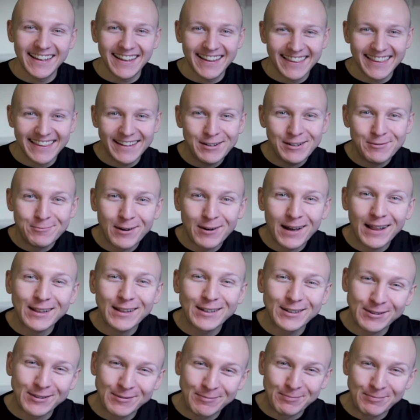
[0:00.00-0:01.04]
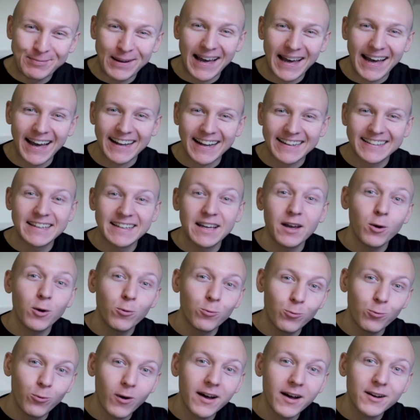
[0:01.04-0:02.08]
how to do market research,
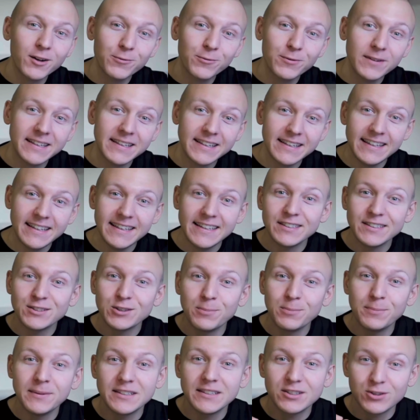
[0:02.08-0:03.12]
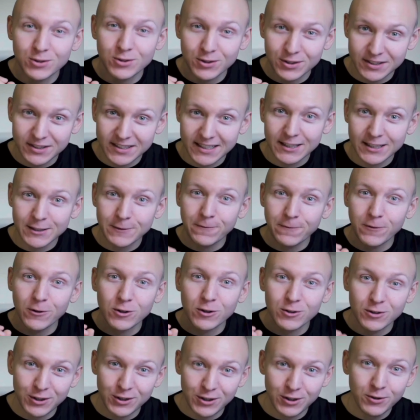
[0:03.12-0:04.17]
the very first thing I need to
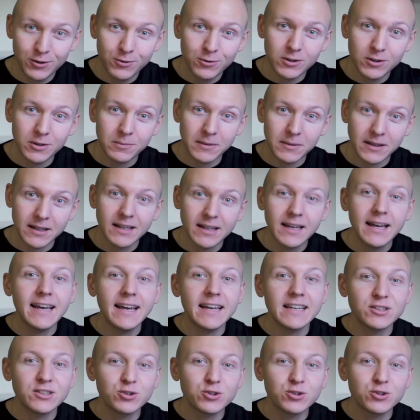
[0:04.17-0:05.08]
do is explain